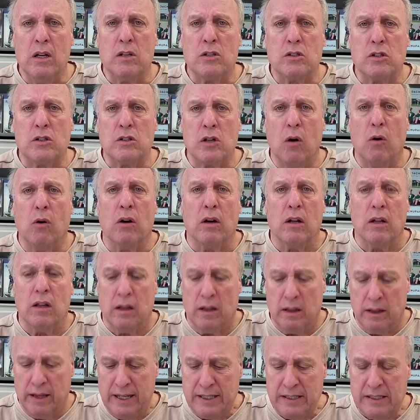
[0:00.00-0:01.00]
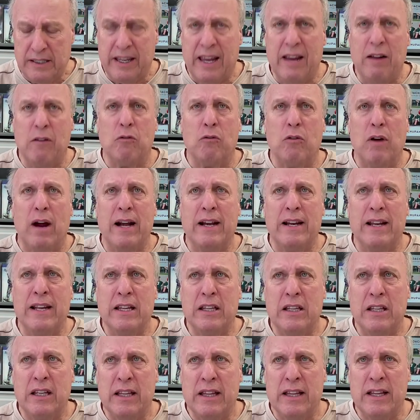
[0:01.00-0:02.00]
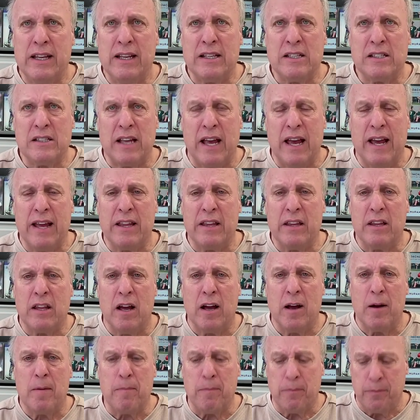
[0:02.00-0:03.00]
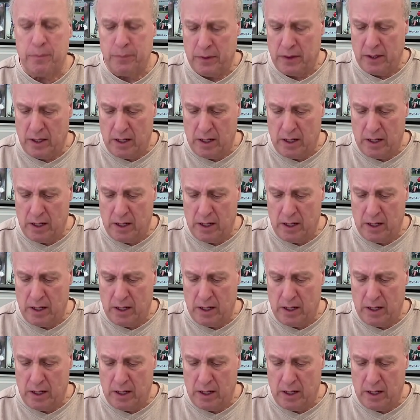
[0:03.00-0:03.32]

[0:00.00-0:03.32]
So let's get right into this and